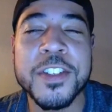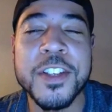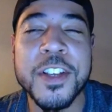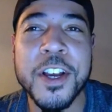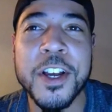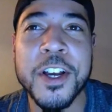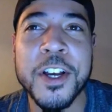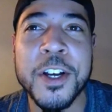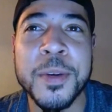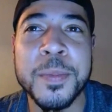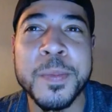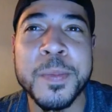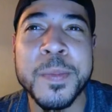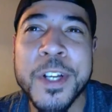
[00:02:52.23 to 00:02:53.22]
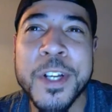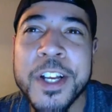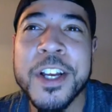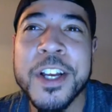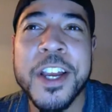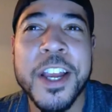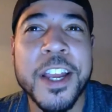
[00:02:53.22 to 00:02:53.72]

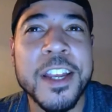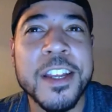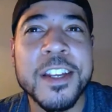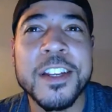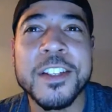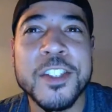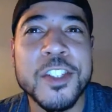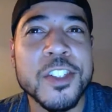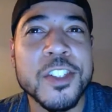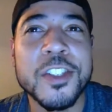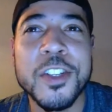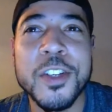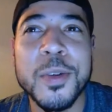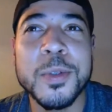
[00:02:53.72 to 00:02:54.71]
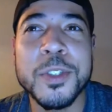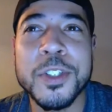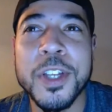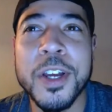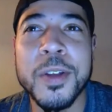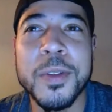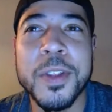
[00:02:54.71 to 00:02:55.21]
and just, you know, just
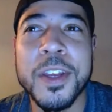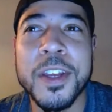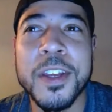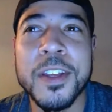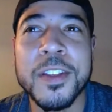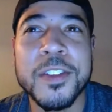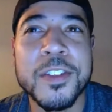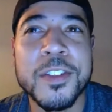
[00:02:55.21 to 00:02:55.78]
how they